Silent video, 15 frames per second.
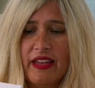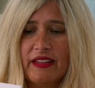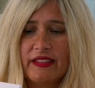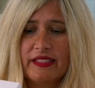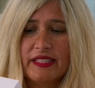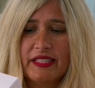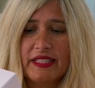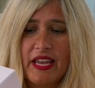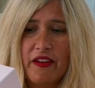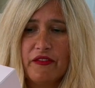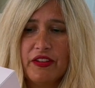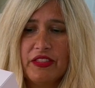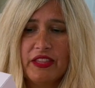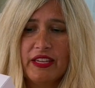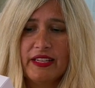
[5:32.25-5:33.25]
This is
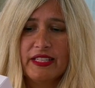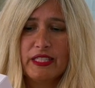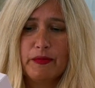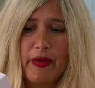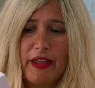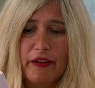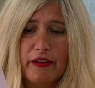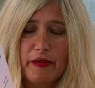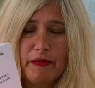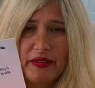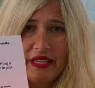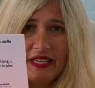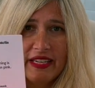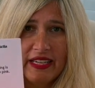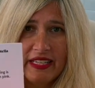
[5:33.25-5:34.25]
Everything is Better in
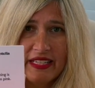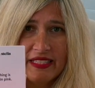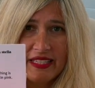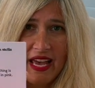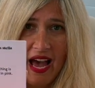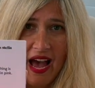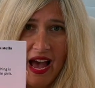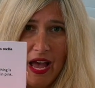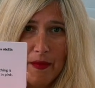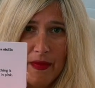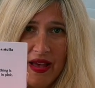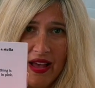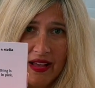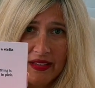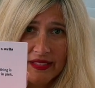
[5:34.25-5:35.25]
Pink, and it's eye
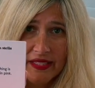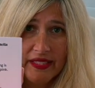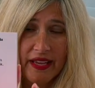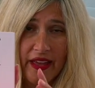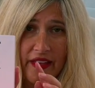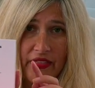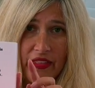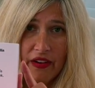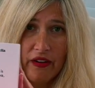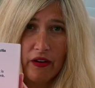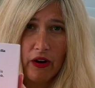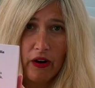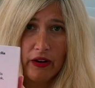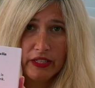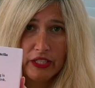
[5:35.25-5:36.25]
mask, and there
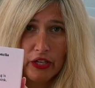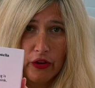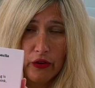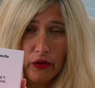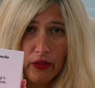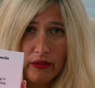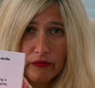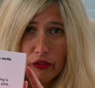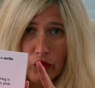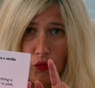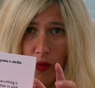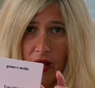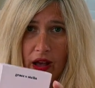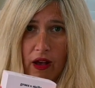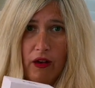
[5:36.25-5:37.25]
are a total of
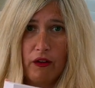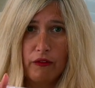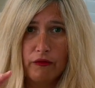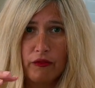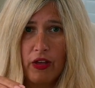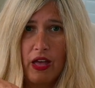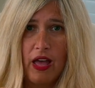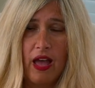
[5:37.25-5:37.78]
12.